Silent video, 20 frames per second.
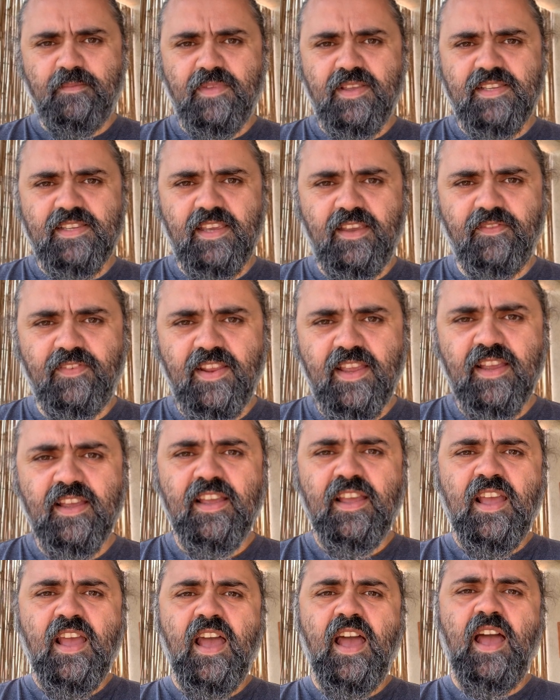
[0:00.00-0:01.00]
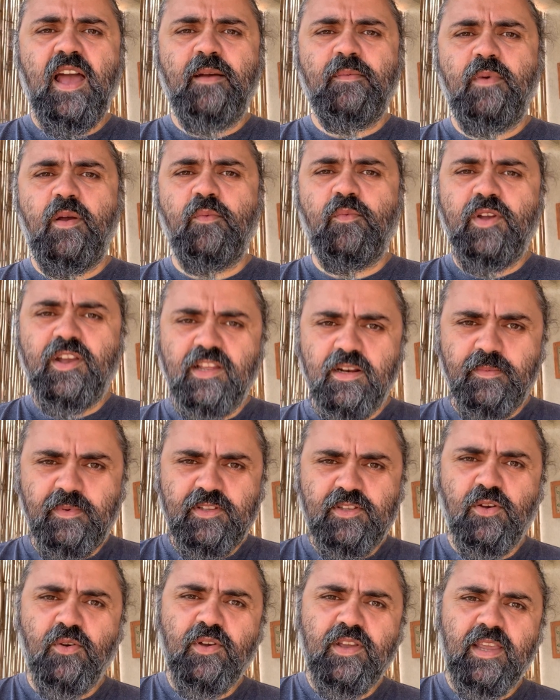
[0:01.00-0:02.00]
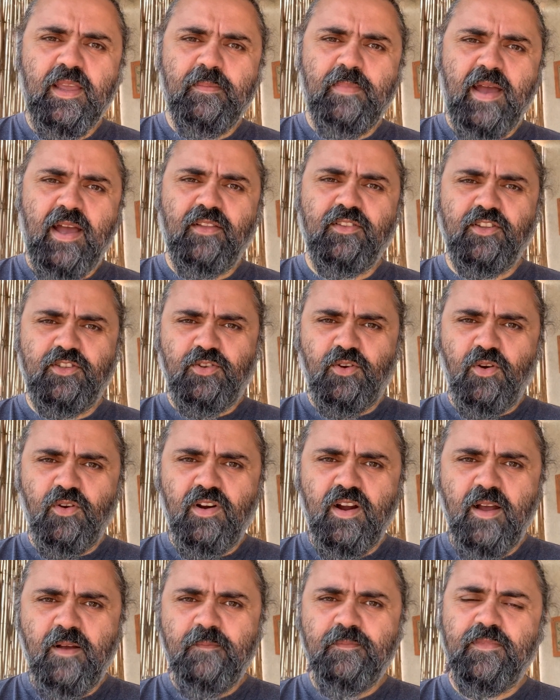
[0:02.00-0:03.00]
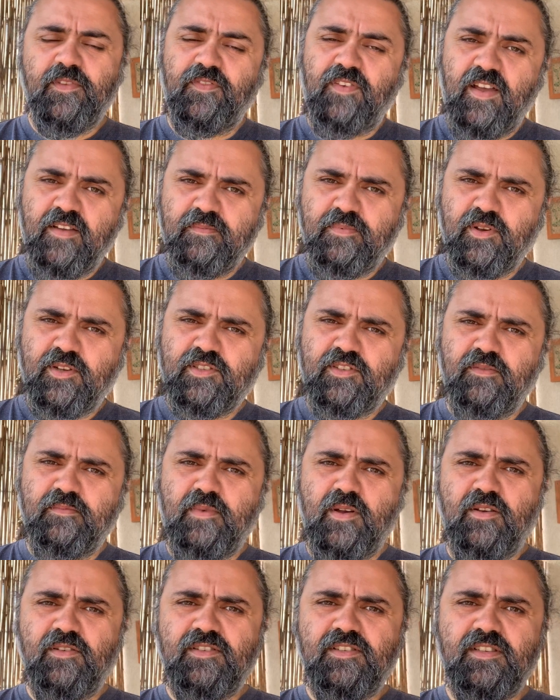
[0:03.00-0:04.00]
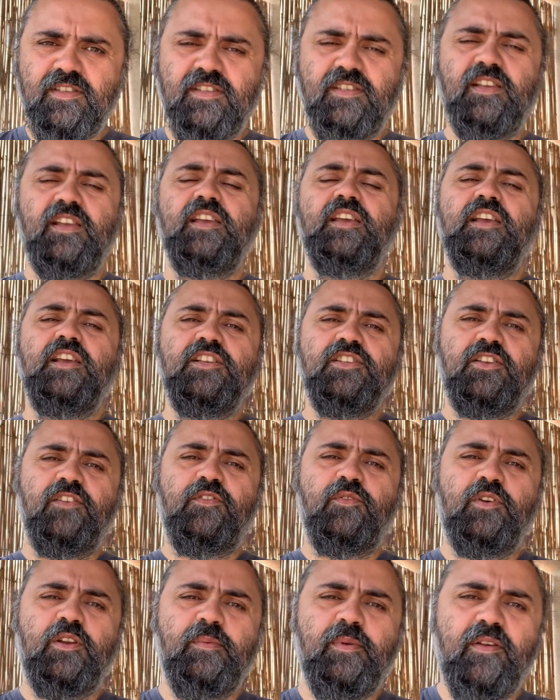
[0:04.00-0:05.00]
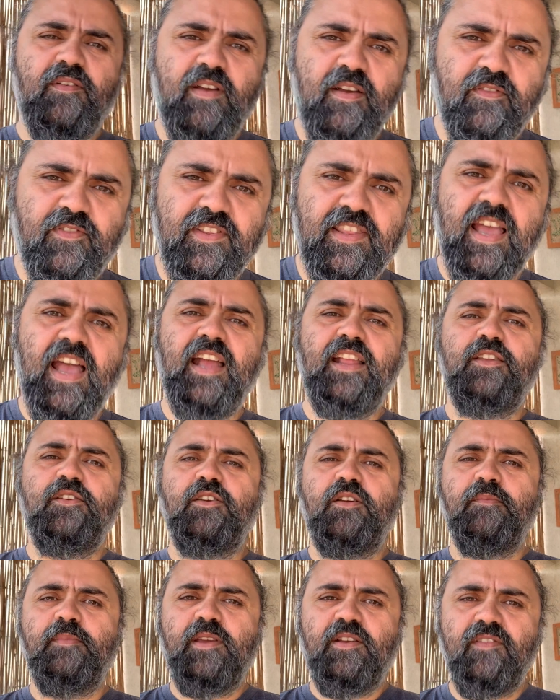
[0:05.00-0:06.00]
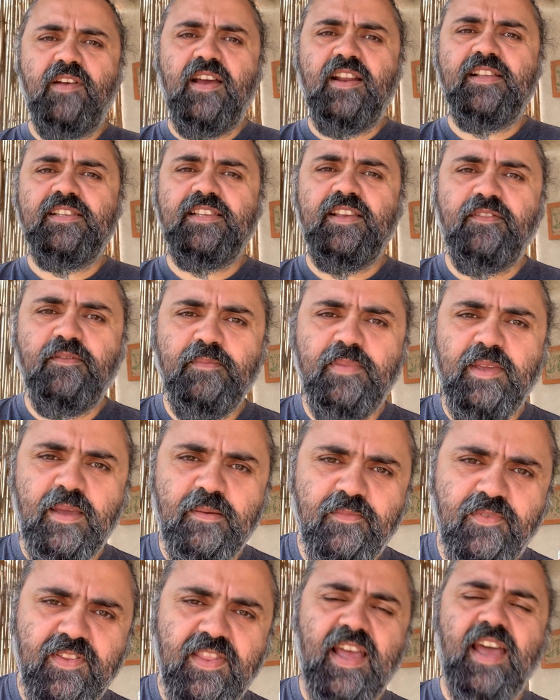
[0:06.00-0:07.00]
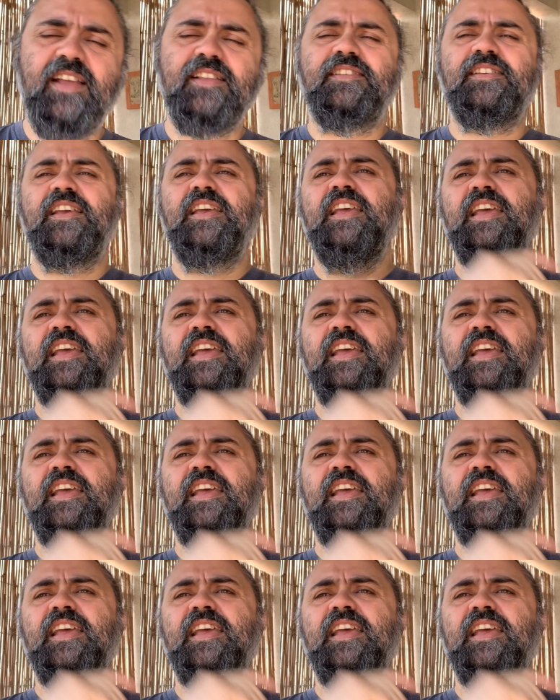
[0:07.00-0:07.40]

this evening. And we're going to be talking about the Torah, the 5 books of Moses. So if you want to be around for that, you can be around at 7 p.m. for that.